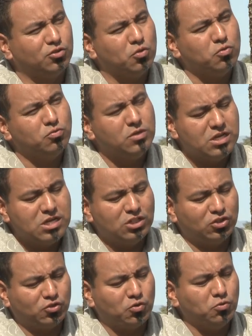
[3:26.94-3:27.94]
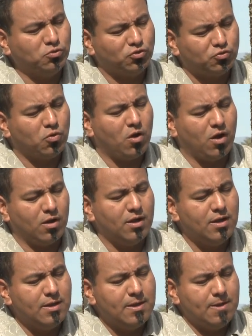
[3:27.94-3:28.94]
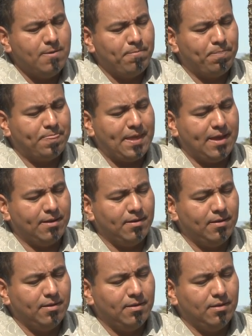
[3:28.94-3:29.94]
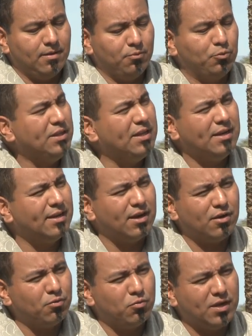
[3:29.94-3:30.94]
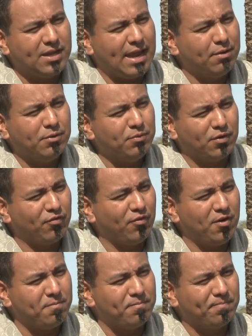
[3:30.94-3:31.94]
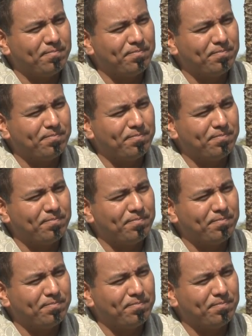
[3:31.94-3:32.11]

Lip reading: so strong that we didn't care what gang we were from.